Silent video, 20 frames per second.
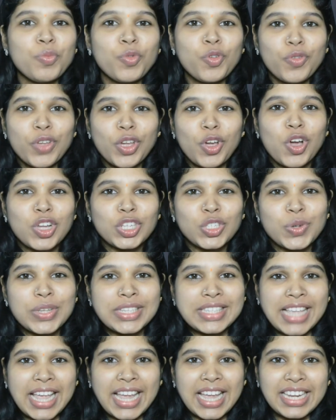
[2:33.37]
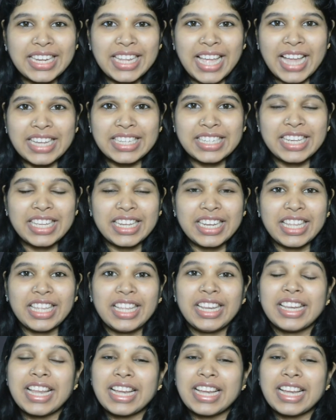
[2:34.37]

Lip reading: Moving on to a second category,